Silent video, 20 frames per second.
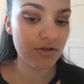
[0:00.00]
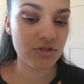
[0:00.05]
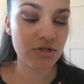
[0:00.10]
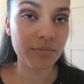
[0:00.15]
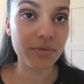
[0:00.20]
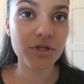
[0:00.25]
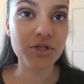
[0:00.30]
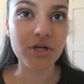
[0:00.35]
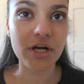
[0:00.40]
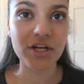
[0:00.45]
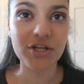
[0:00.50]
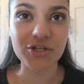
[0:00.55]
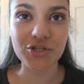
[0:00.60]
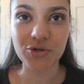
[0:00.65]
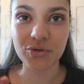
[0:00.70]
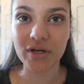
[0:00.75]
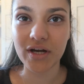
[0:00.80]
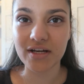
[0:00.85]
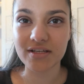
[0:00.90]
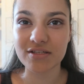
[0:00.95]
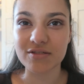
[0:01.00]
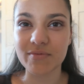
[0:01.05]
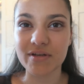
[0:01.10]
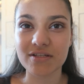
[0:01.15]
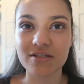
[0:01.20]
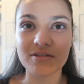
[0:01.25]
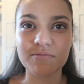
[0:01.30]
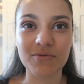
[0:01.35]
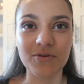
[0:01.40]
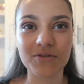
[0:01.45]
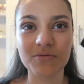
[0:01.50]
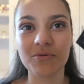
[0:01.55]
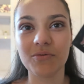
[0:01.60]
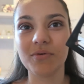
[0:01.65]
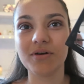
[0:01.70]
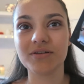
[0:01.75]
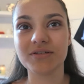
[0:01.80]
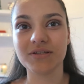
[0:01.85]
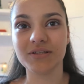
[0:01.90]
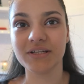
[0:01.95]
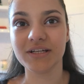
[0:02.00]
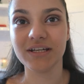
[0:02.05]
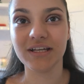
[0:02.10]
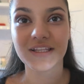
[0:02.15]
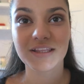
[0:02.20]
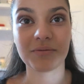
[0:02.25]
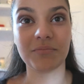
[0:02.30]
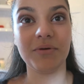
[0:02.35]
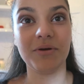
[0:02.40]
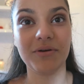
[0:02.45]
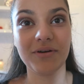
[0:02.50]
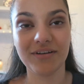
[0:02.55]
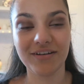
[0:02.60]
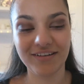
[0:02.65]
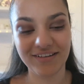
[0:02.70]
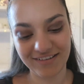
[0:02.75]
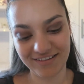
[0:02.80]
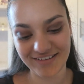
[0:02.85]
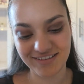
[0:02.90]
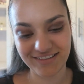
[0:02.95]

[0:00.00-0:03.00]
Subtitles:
So I'm going to try and show you guys as best as possible whilst looking at the mirror.